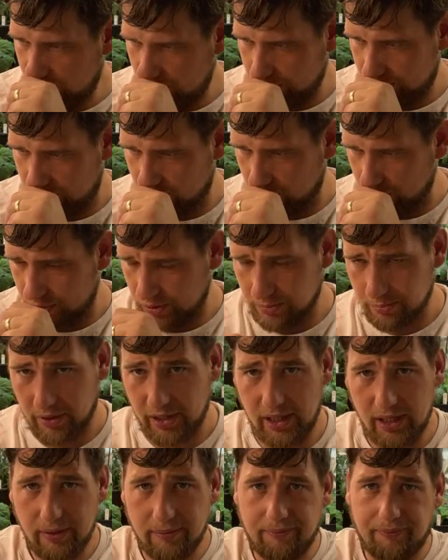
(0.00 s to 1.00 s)
Excuse
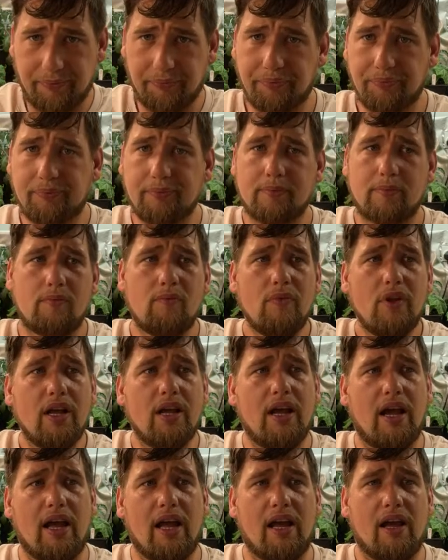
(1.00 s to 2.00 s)
me.
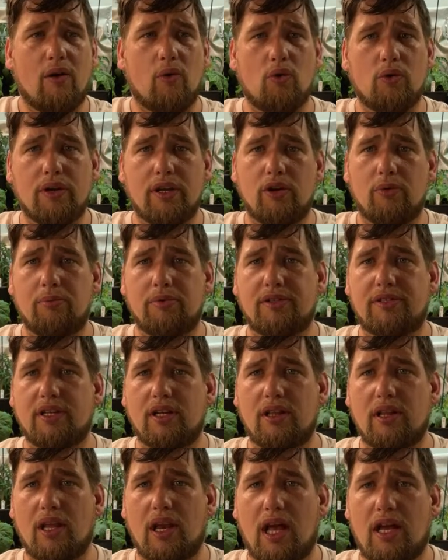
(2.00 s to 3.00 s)
Only up
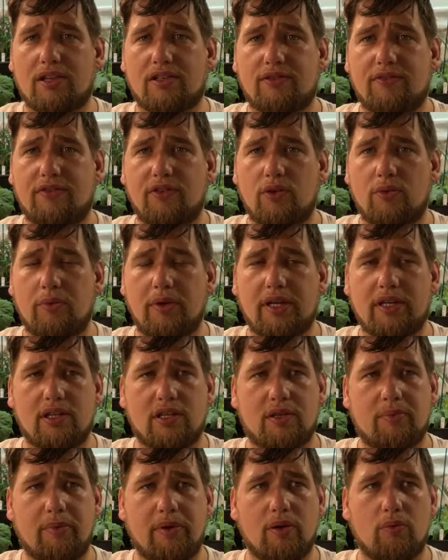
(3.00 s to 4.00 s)
until the last few weeks
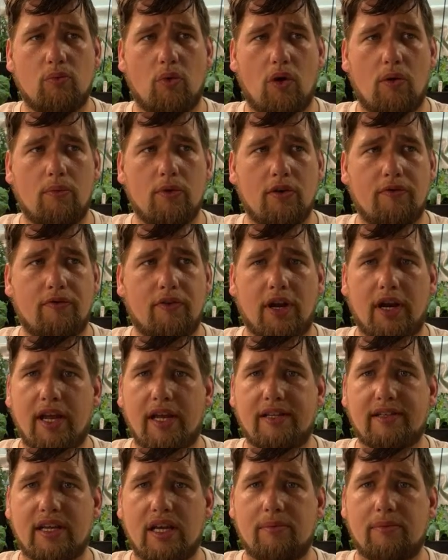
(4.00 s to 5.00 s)
it's been warm enough on the
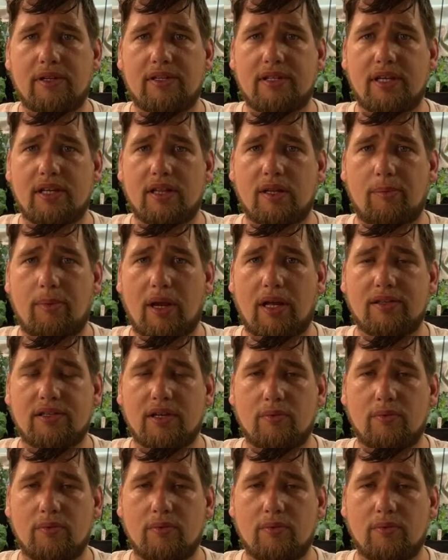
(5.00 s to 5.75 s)
night time to take the plants